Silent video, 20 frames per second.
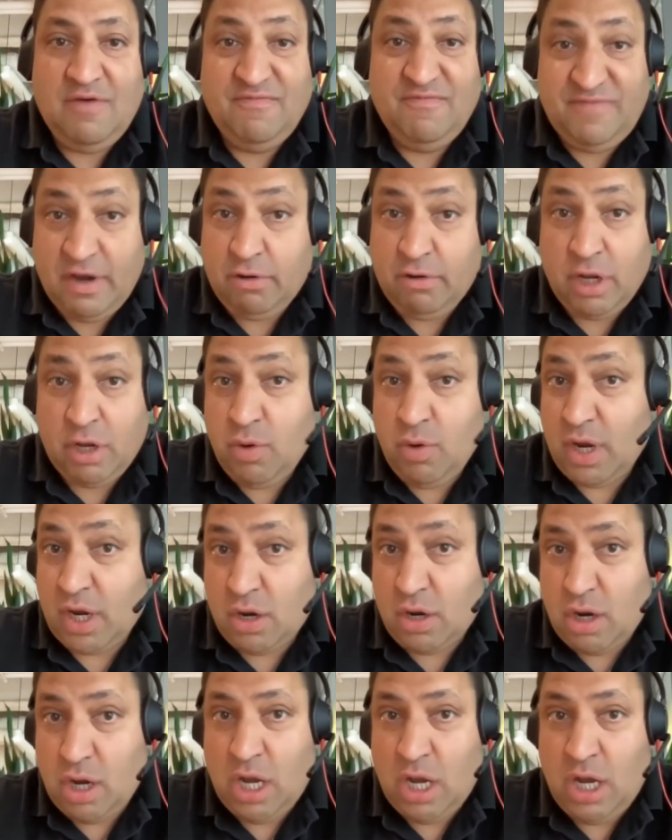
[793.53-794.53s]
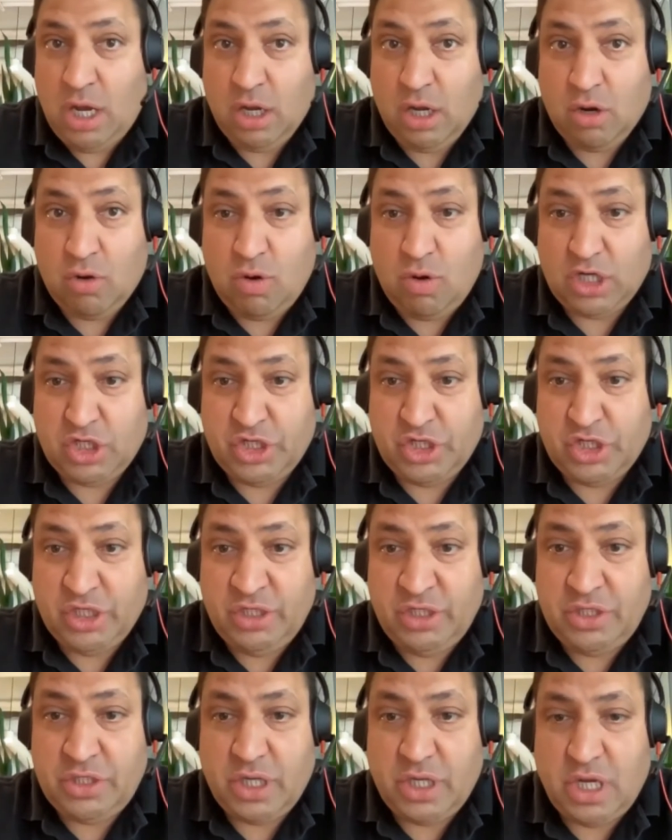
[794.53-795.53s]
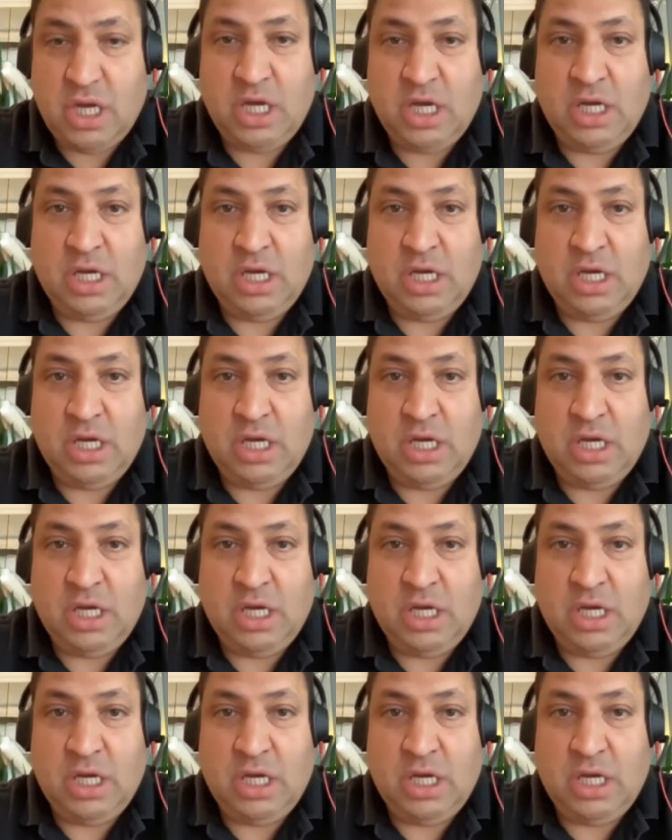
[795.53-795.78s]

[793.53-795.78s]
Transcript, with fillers: very quick questions.